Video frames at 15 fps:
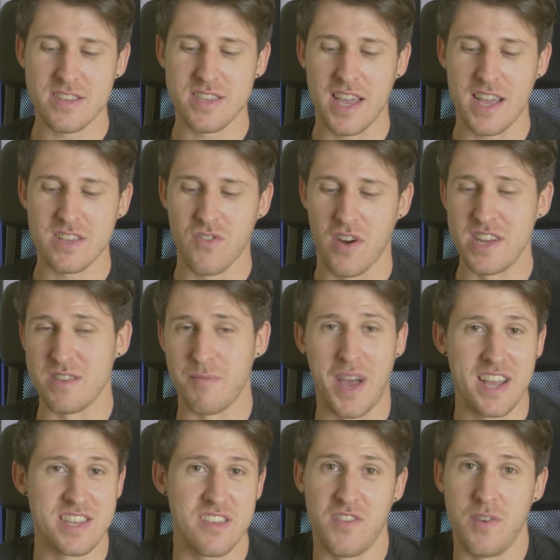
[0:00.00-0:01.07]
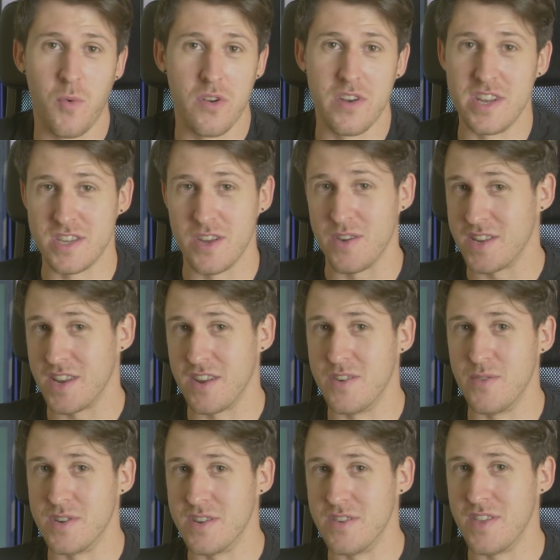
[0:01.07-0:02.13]
6 Razorbacks if you wanted to. I don't know
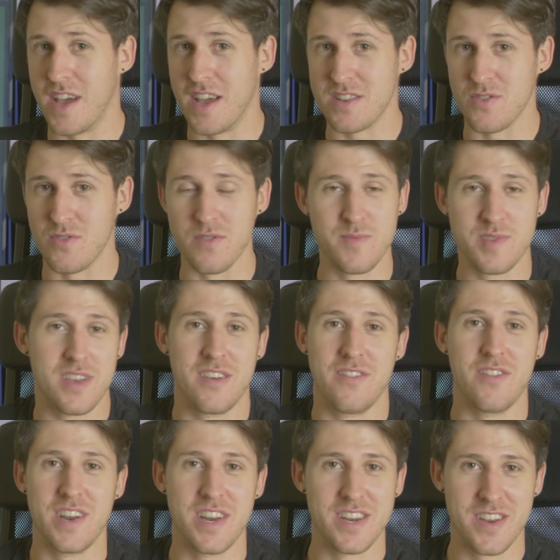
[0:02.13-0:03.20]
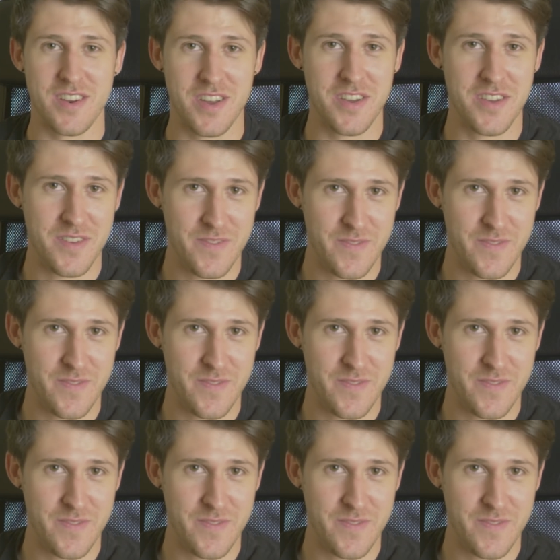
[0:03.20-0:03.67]
who would do that at tournaments, I really don't know.